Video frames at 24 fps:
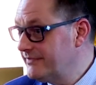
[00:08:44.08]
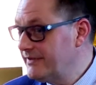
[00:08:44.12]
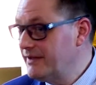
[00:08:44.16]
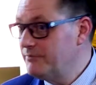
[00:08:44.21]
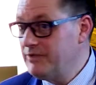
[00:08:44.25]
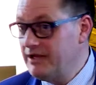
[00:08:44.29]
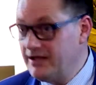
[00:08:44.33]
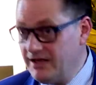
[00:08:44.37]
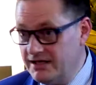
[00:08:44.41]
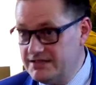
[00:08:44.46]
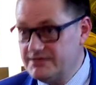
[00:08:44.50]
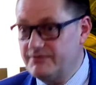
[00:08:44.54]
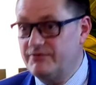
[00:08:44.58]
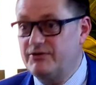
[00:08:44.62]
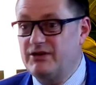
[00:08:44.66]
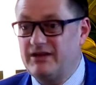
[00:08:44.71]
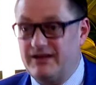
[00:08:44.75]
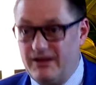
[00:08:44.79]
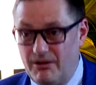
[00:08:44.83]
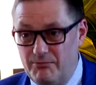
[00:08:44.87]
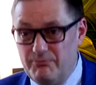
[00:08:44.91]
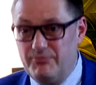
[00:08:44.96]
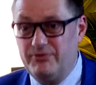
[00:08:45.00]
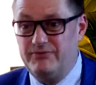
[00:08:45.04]
because of the
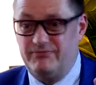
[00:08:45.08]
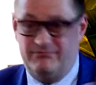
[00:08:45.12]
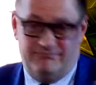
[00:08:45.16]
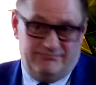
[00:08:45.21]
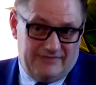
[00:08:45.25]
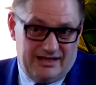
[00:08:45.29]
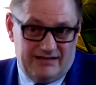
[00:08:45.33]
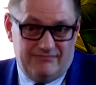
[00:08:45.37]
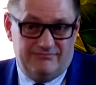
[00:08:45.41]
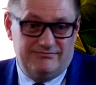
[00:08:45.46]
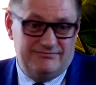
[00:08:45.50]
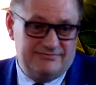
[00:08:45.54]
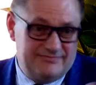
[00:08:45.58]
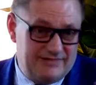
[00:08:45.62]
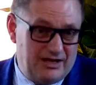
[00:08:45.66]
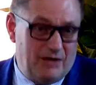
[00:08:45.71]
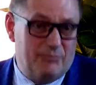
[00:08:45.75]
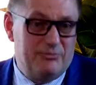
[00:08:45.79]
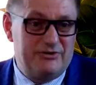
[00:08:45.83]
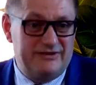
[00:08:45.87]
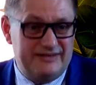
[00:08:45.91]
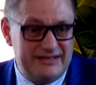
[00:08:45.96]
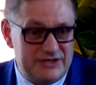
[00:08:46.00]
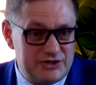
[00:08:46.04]

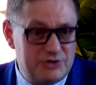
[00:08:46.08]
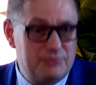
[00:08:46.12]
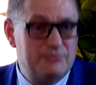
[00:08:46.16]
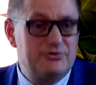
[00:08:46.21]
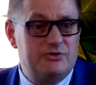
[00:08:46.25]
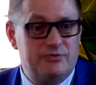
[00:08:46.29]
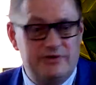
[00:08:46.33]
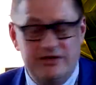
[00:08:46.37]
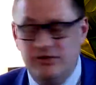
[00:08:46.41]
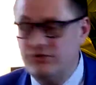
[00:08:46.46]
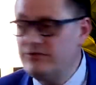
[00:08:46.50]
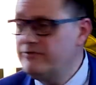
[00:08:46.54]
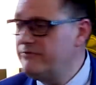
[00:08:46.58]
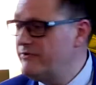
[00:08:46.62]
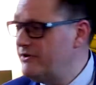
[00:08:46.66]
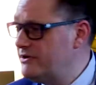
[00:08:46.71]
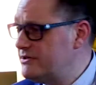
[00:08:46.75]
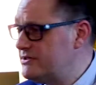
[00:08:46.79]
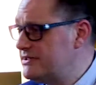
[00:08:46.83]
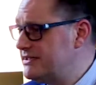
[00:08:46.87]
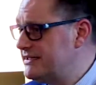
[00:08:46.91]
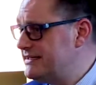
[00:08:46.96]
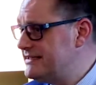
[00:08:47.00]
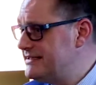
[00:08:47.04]
competition between
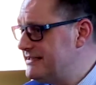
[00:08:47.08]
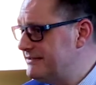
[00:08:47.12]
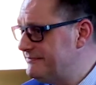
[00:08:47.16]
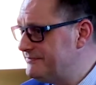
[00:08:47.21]
universities.